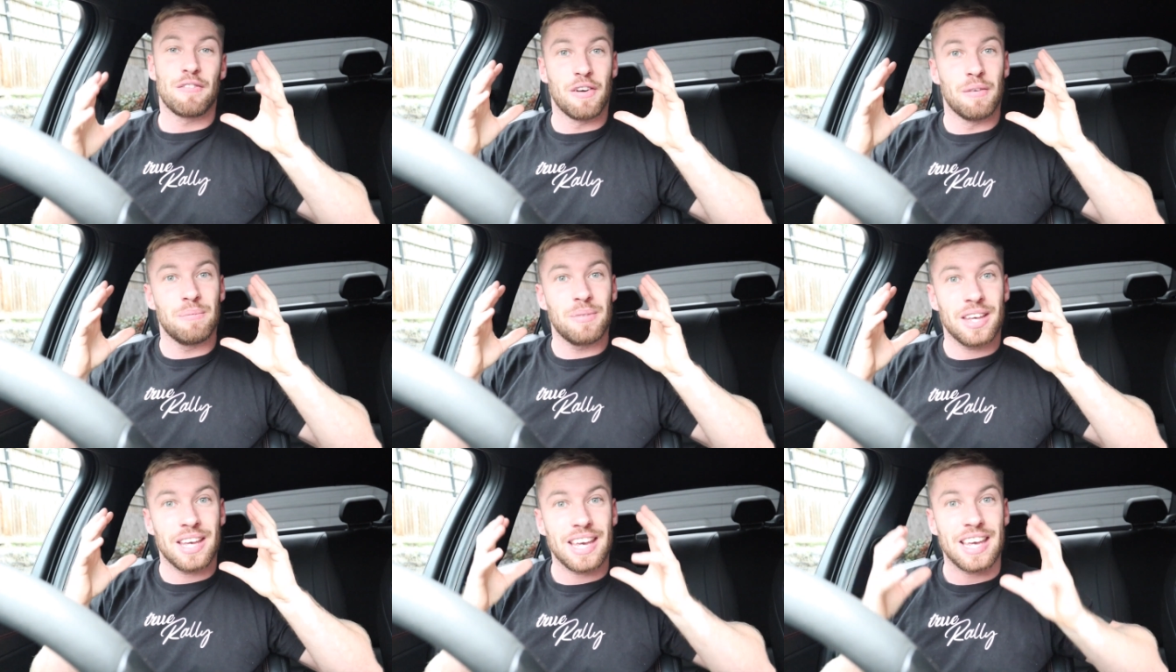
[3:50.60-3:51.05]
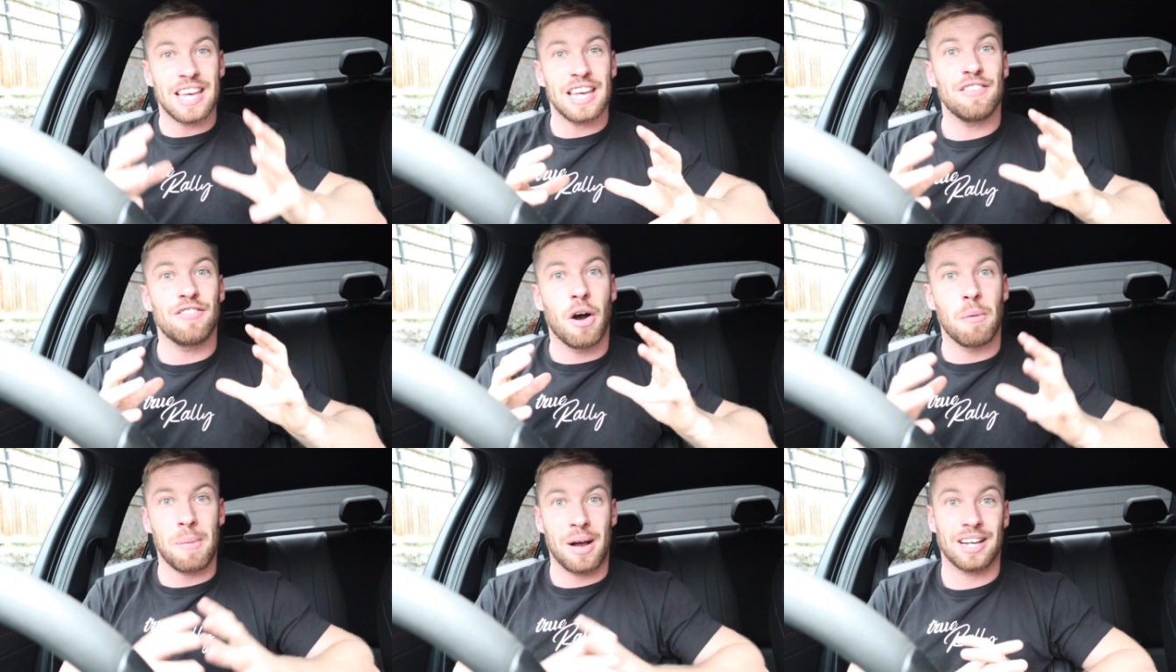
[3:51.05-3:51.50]
from the
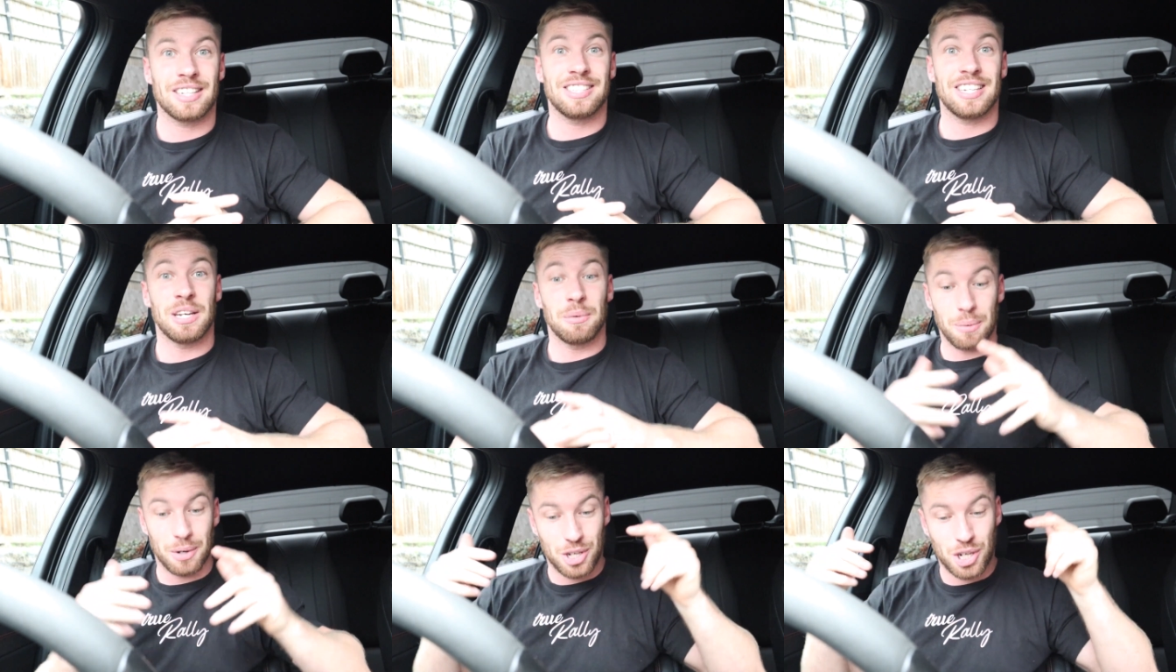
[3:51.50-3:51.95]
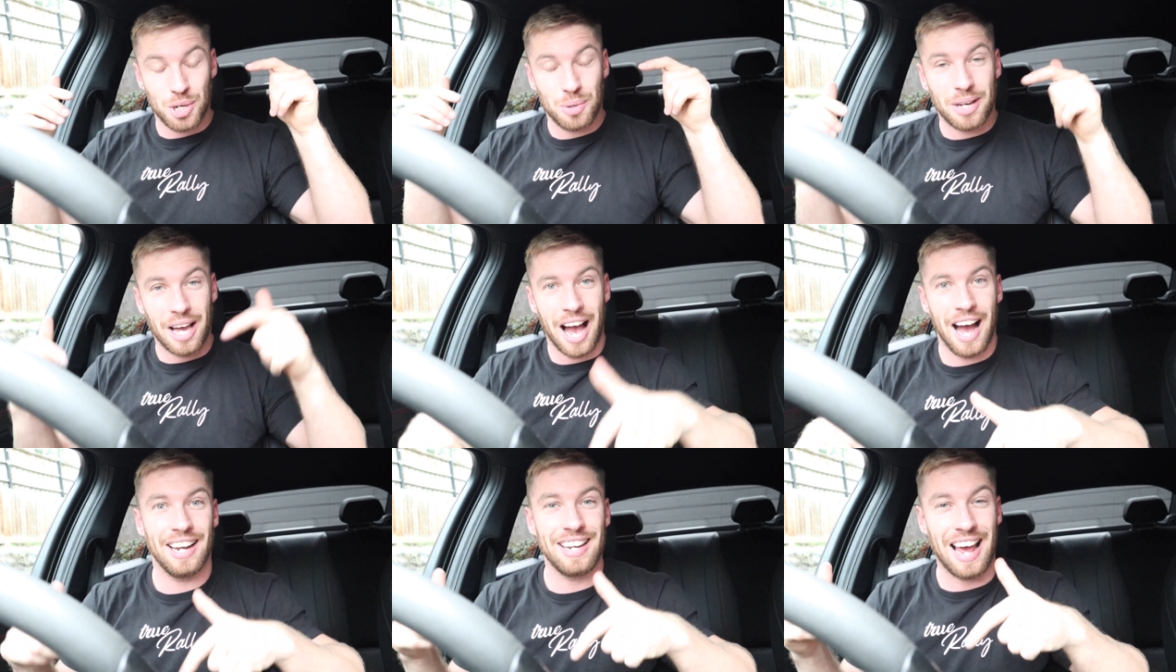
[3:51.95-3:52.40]
Evo magazine, which you
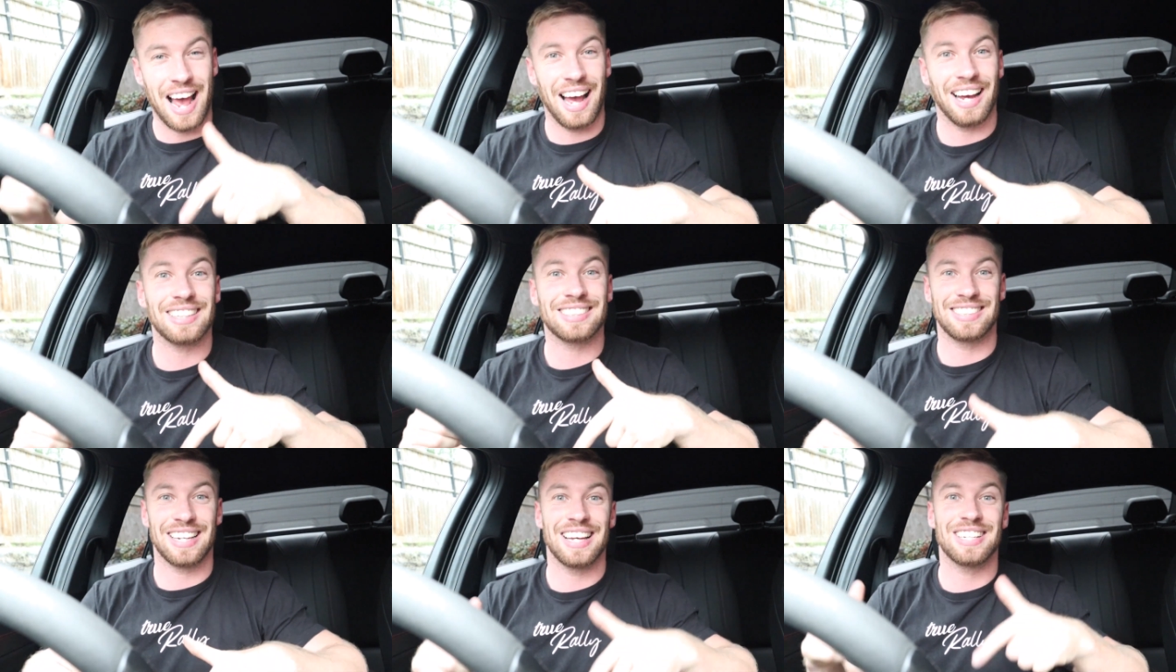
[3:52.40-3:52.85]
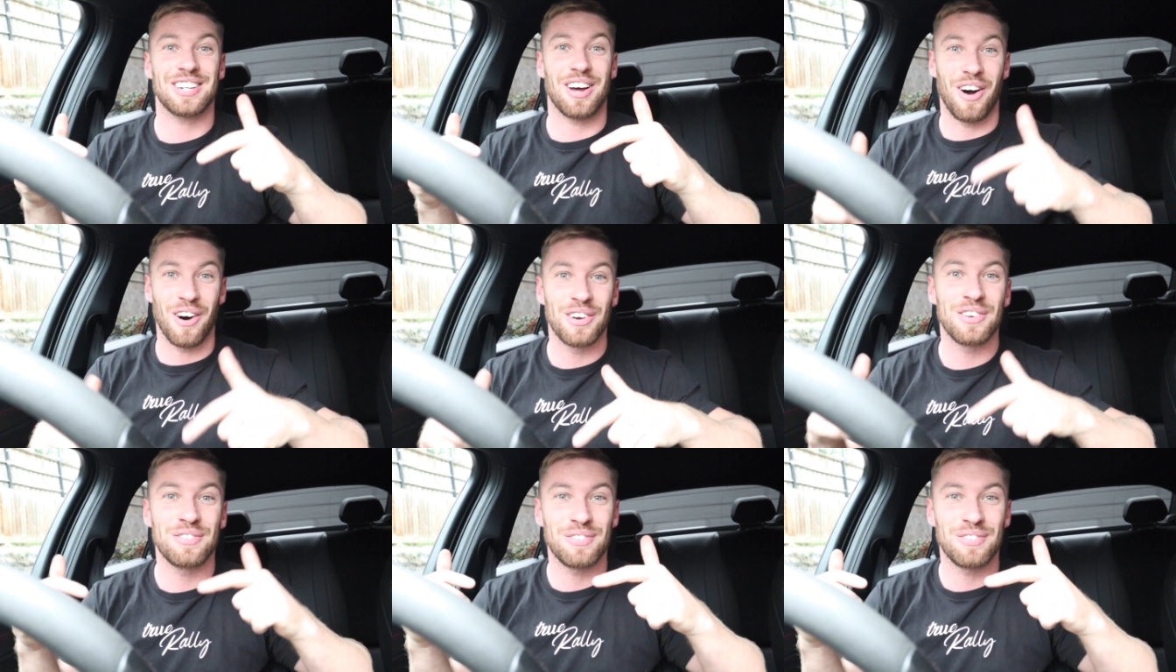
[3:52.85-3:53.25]
can access on